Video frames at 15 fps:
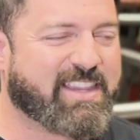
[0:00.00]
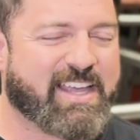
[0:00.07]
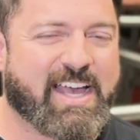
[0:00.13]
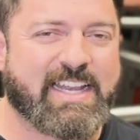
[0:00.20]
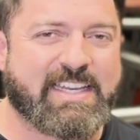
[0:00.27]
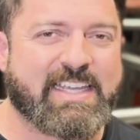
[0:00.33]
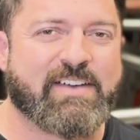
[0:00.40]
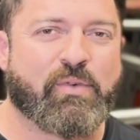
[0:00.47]
the
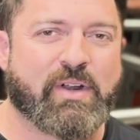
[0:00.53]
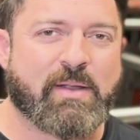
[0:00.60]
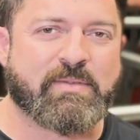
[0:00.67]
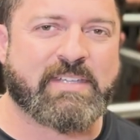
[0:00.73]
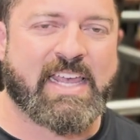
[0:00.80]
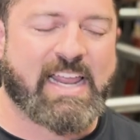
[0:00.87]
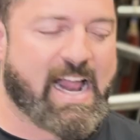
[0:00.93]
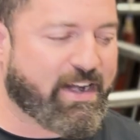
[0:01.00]
idea of what I'm
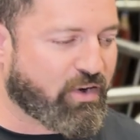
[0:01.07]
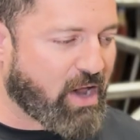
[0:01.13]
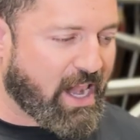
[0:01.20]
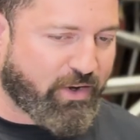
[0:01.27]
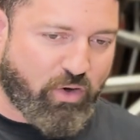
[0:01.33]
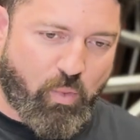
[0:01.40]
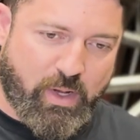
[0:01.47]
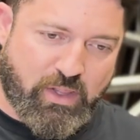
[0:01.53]
saying. I
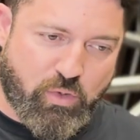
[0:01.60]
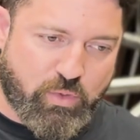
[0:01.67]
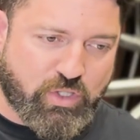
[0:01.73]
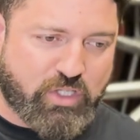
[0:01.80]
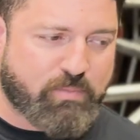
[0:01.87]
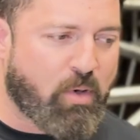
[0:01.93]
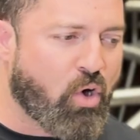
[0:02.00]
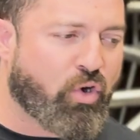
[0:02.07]
don't know what they were
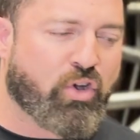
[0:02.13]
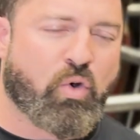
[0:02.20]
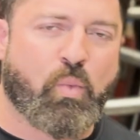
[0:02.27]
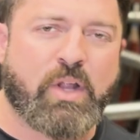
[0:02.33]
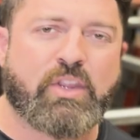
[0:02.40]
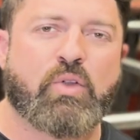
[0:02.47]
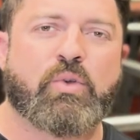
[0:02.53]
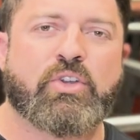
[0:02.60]
smoking or
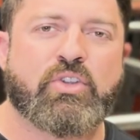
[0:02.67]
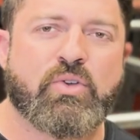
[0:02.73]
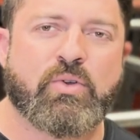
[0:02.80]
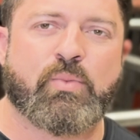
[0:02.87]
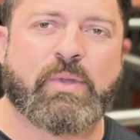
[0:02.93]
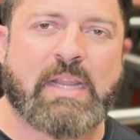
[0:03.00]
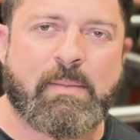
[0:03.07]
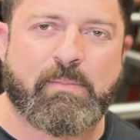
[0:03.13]
what they were doing
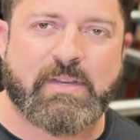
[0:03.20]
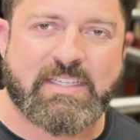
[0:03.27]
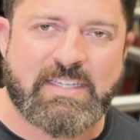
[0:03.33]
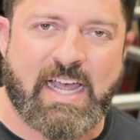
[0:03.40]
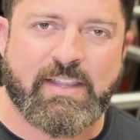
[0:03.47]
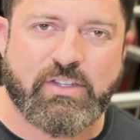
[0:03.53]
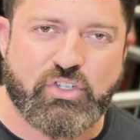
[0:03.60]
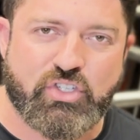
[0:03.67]
when they
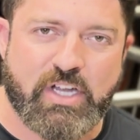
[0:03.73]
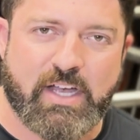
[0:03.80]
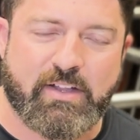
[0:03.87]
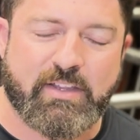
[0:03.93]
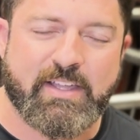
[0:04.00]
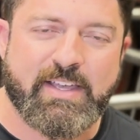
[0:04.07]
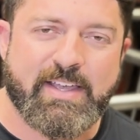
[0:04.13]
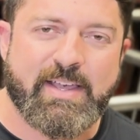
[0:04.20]
designed the shell,
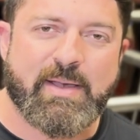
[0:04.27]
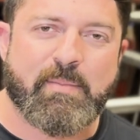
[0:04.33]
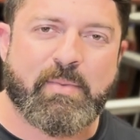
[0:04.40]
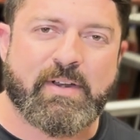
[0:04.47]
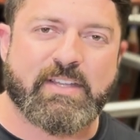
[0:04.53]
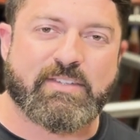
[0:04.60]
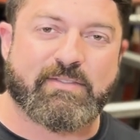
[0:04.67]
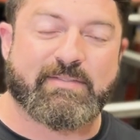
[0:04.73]
but
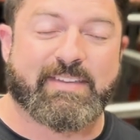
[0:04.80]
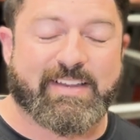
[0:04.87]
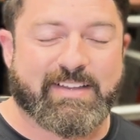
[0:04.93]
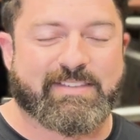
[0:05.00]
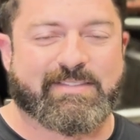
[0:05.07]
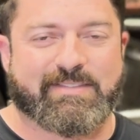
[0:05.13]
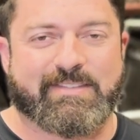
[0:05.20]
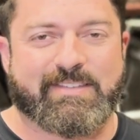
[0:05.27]
it's
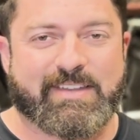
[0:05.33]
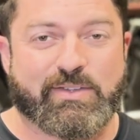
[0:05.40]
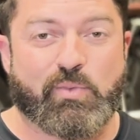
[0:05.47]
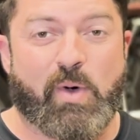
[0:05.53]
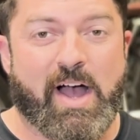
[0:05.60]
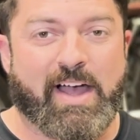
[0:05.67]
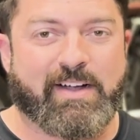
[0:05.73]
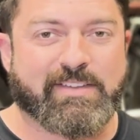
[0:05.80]

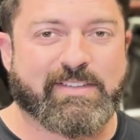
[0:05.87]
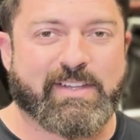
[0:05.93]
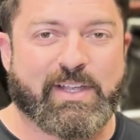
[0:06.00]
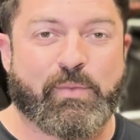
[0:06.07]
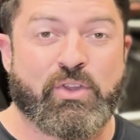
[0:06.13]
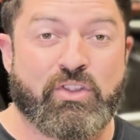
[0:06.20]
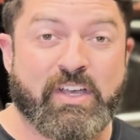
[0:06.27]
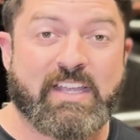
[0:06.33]
wild. Like
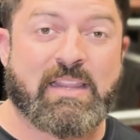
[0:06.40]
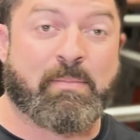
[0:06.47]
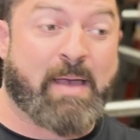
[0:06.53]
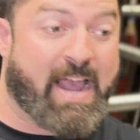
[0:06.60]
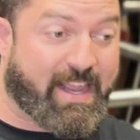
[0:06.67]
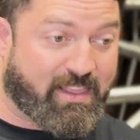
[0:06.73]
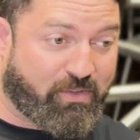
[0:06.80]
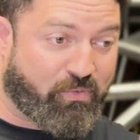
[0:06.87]
when you look at the
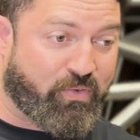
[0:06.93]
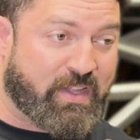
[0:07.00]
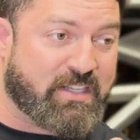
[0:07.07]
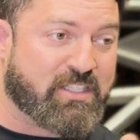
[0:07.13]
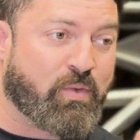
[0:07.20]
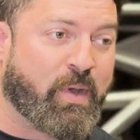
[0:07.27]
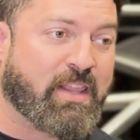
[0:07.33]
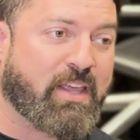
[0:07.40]
back of the fins,
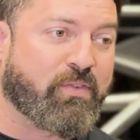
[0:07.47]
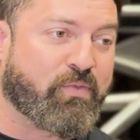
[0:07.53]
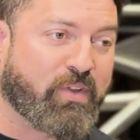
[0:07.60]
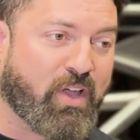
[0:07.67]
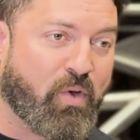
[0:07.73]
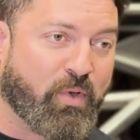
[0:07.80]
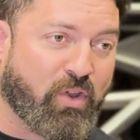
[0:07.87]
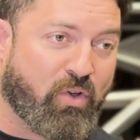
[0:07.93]
the way they
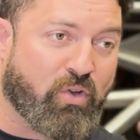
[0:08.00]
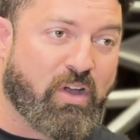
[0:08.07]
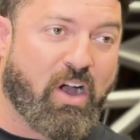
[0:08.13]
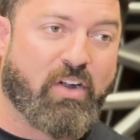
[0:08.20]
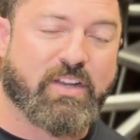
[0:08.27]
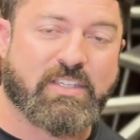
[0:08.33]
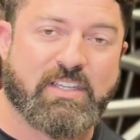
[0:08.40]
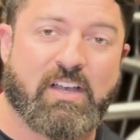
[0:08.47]
flow, and the whole
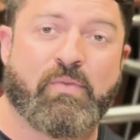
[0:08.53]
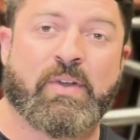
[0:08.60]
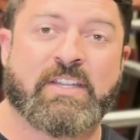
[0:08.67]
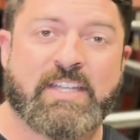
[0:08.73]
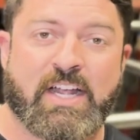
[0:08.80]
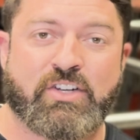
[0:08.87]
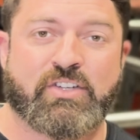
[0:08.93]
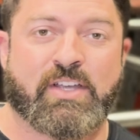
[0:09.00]
car itself, and it's
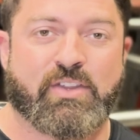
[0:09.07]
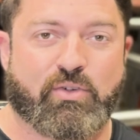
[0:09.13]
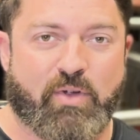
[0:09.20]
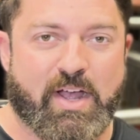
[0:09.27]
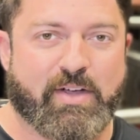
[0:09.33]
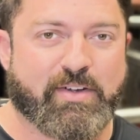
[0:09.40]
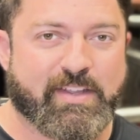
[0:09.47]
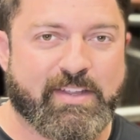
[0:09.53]
actually on the
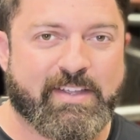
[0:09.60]
ground.